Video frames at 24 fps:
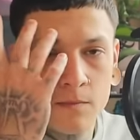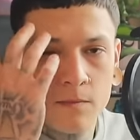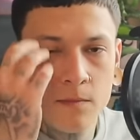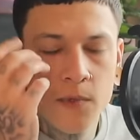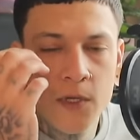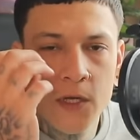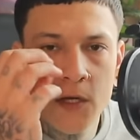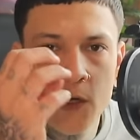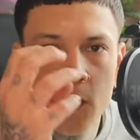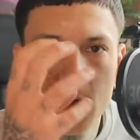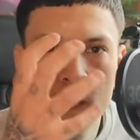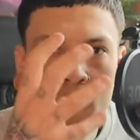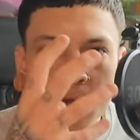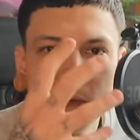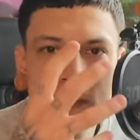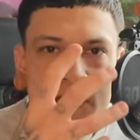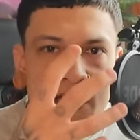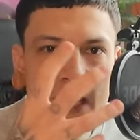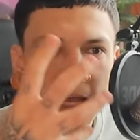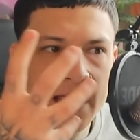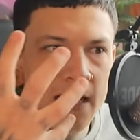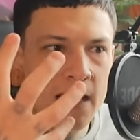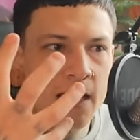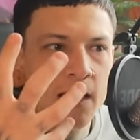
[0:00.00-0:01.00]
you know,
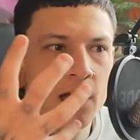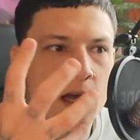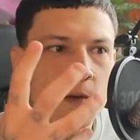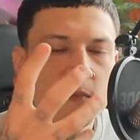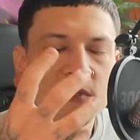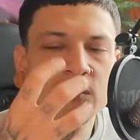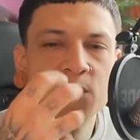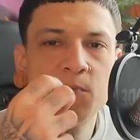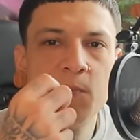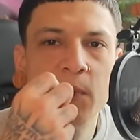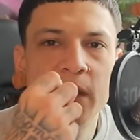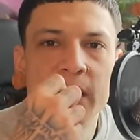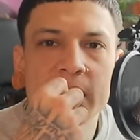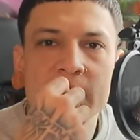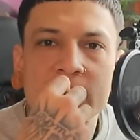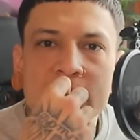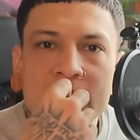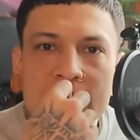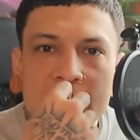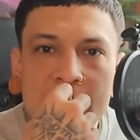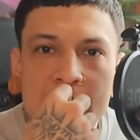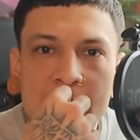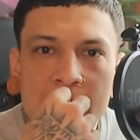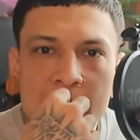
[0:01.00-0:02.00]
taking up
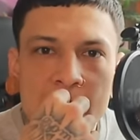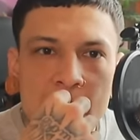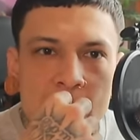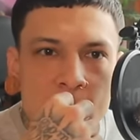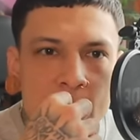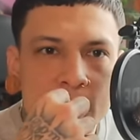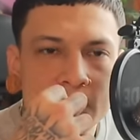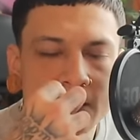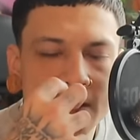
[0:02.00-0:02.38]
space in our